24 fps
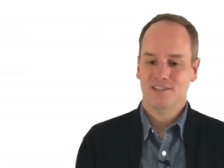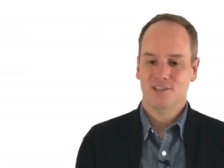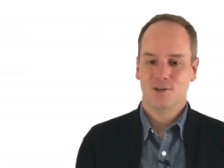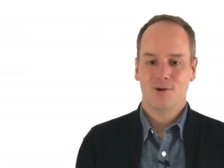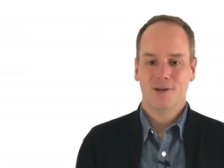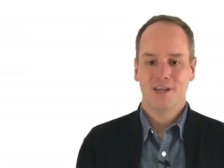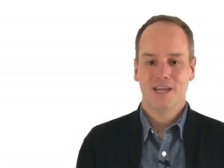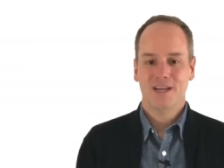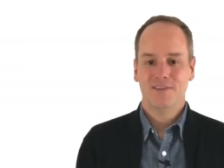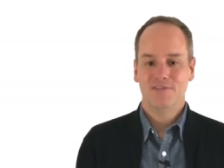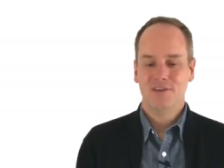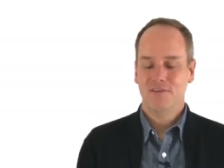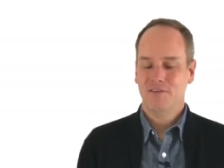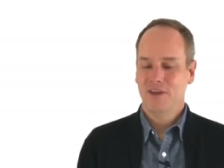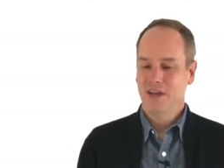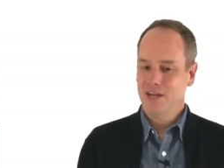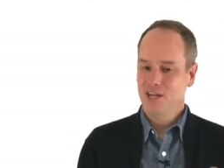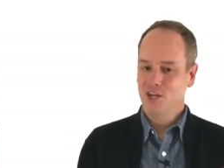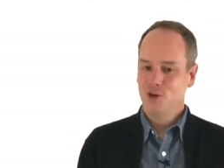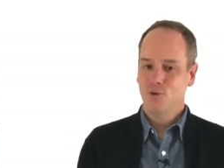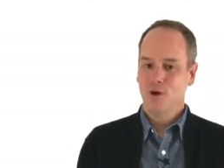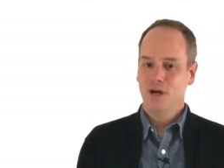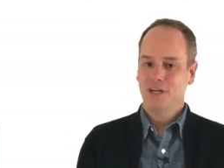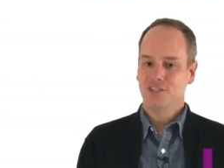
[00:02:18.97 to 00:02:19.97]
So again, if you have
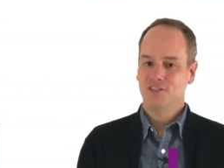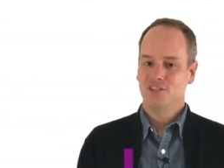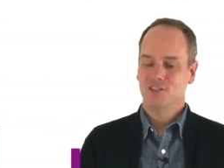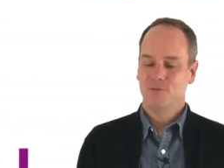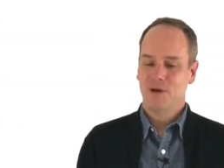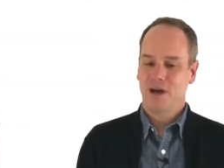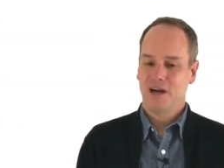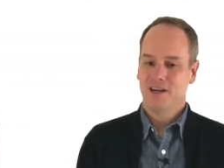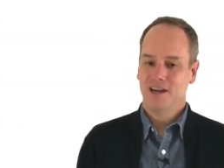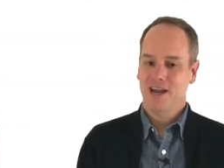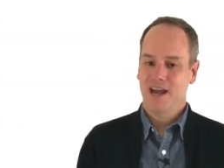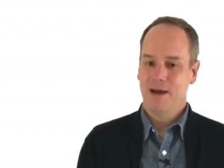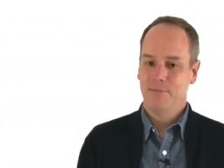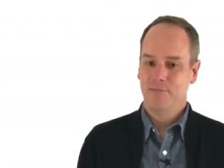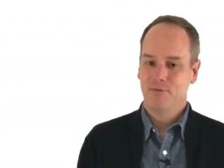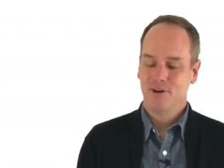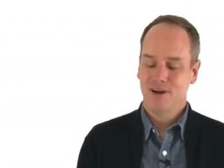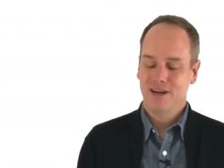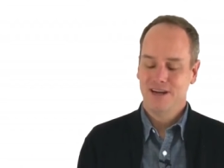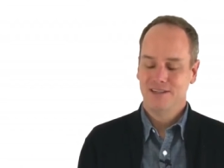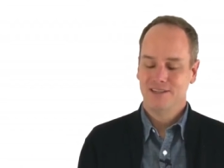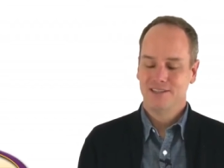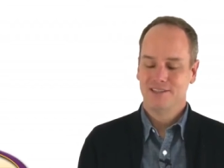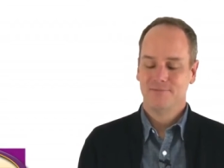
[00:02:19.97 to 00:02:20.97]
any questions about cap
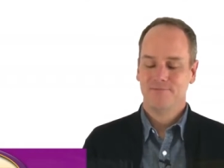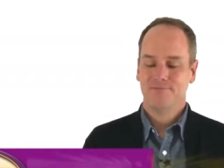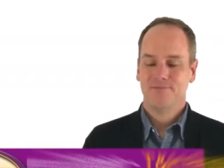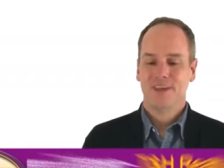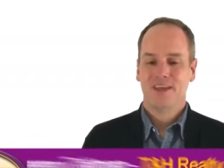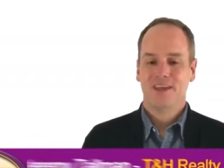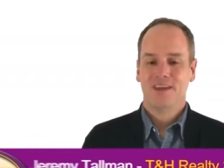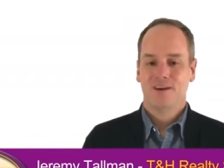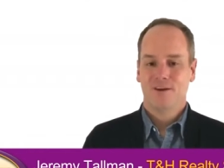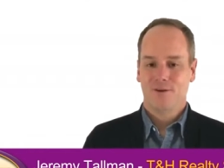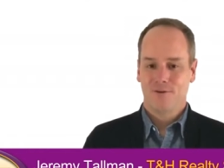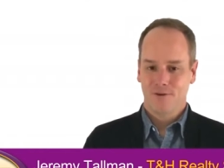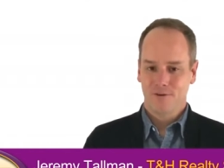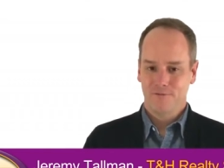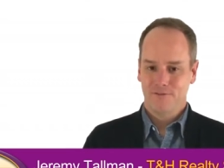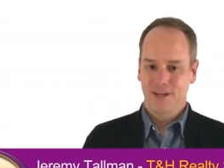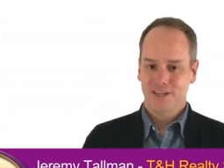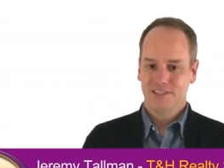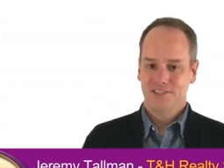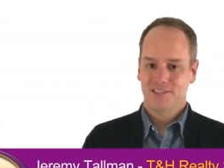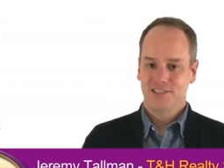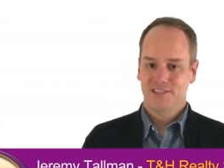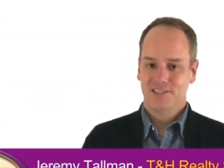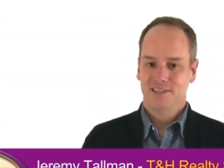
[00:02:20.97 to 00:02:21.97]
rates or
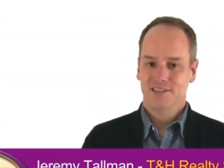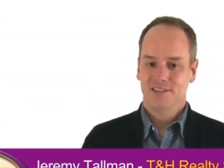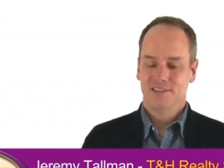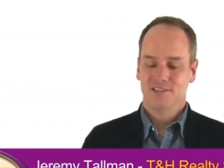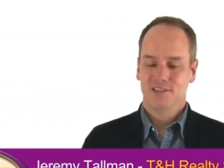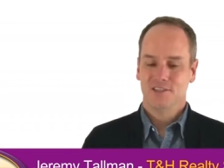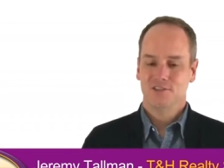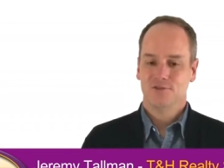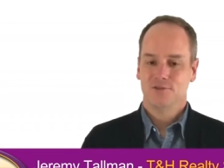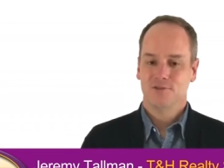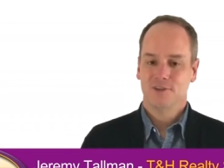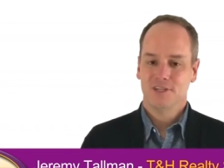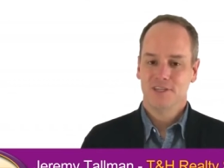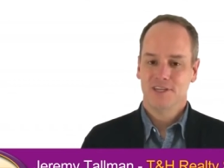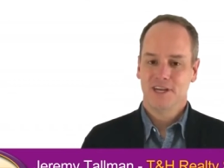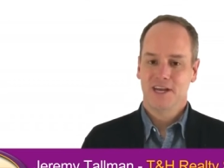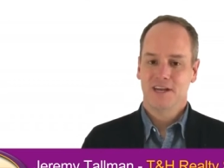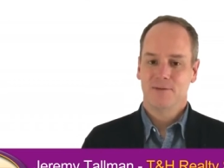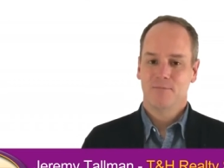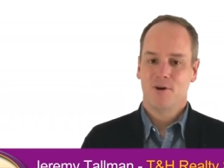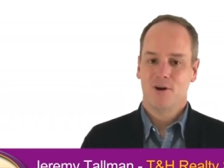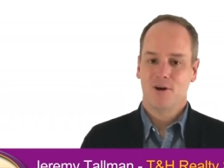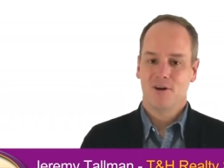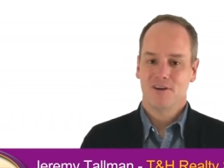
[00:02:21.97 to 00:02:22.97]
investing in the Central
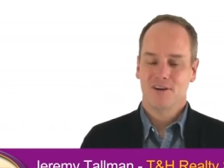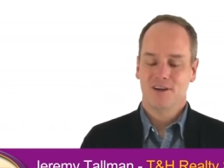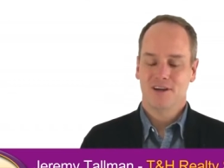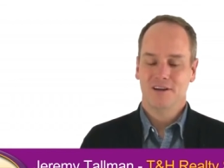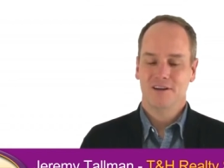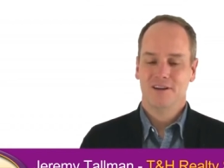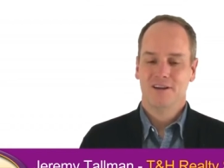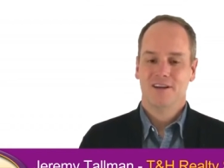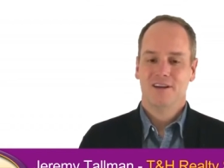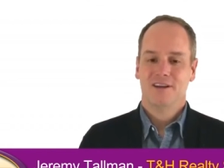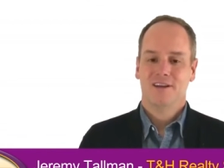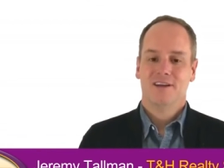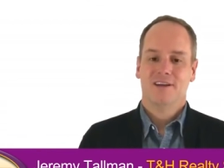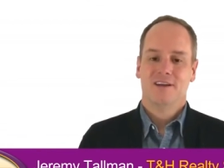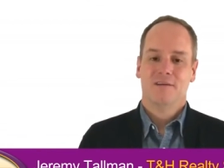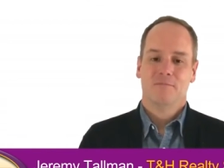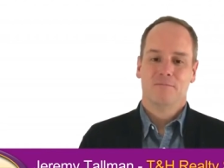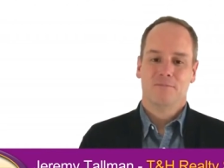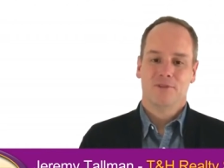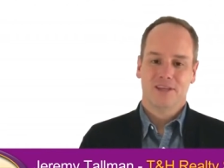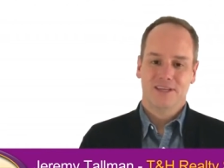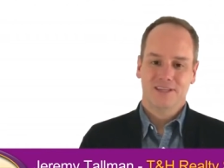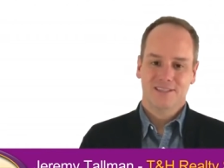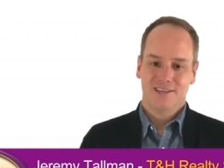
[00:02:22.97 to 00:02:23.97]
Indiana market,
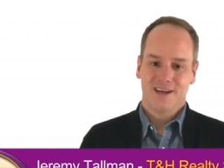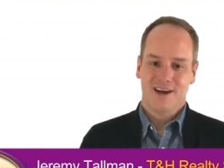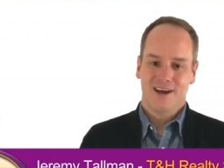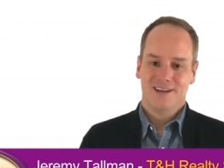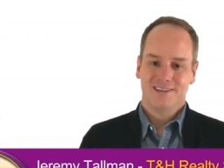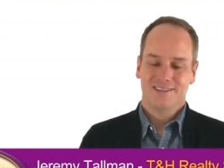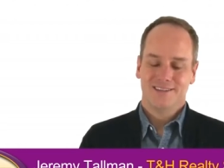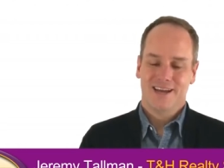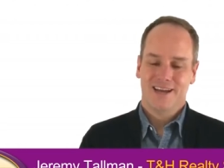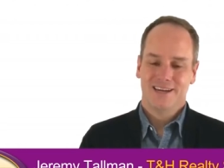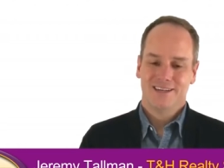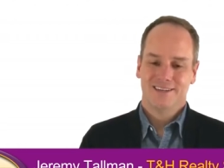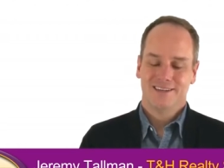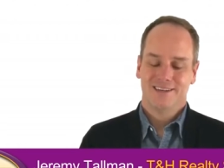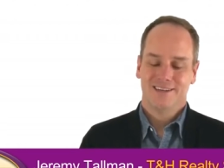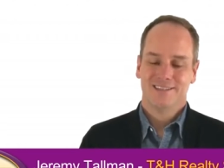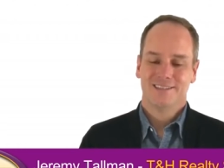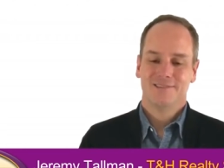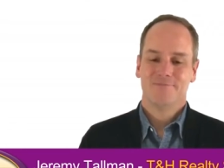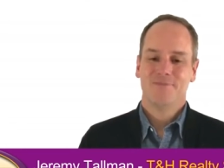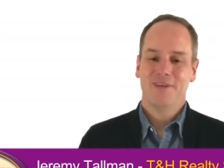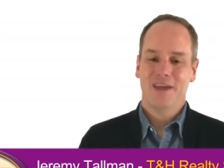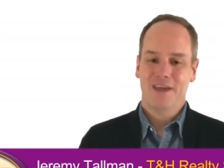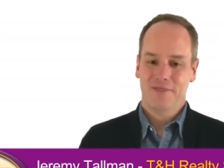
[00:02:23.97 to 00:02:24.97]
please contact
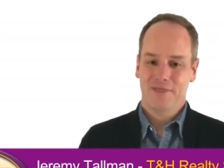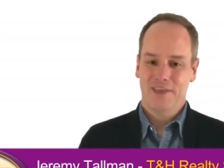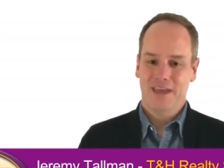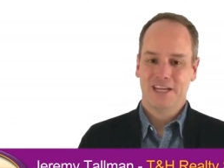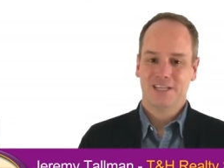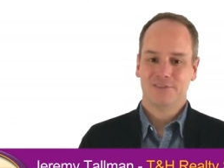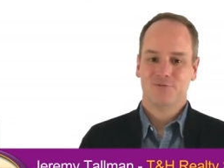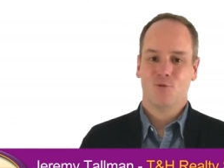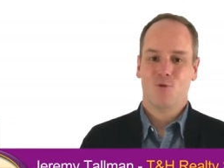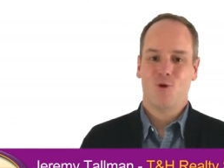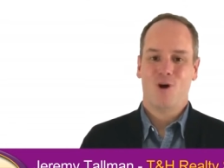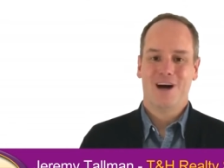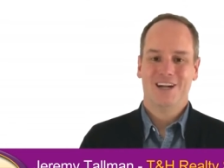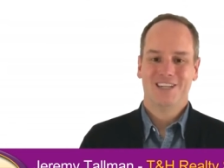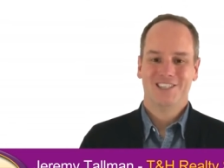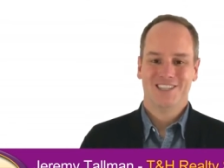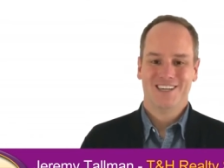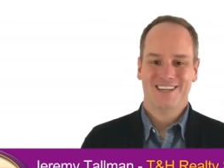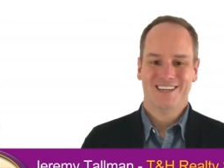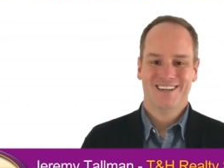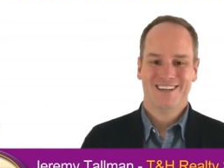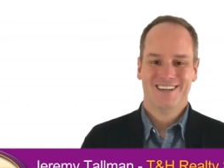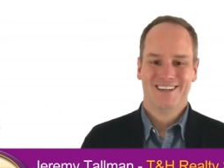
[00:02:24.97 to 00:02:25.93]
us, and thanks for watching.